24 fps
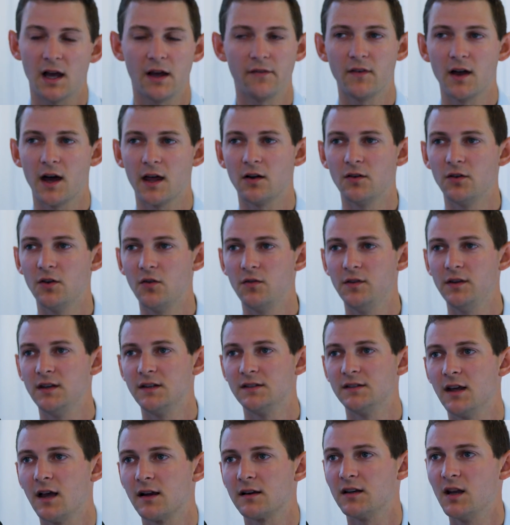I don't know the
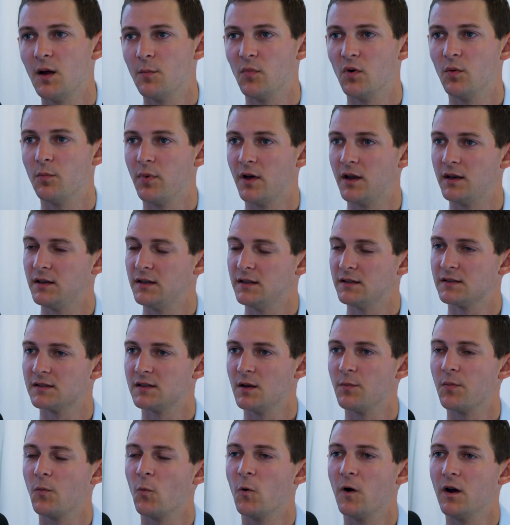exact number, but it's
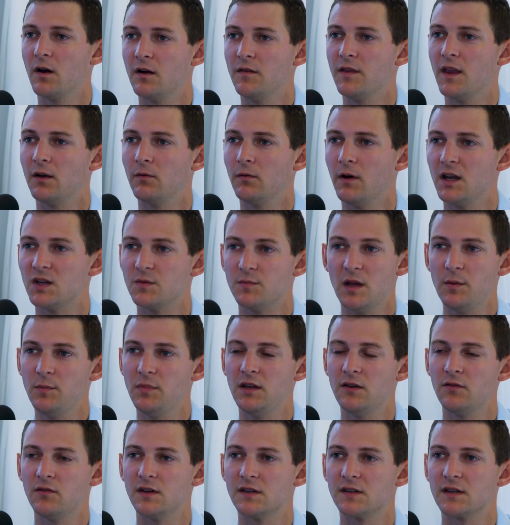somewhere in that range, maybe
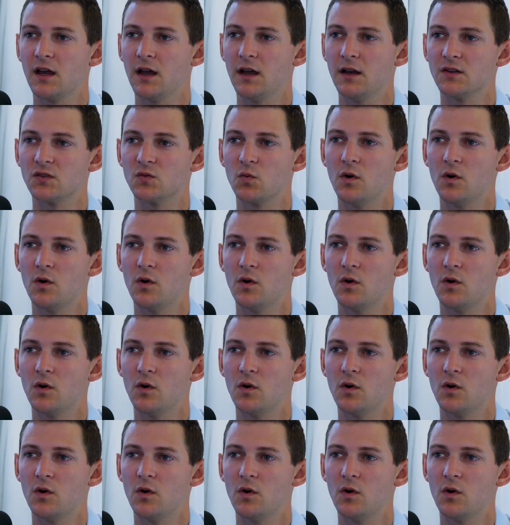even as high as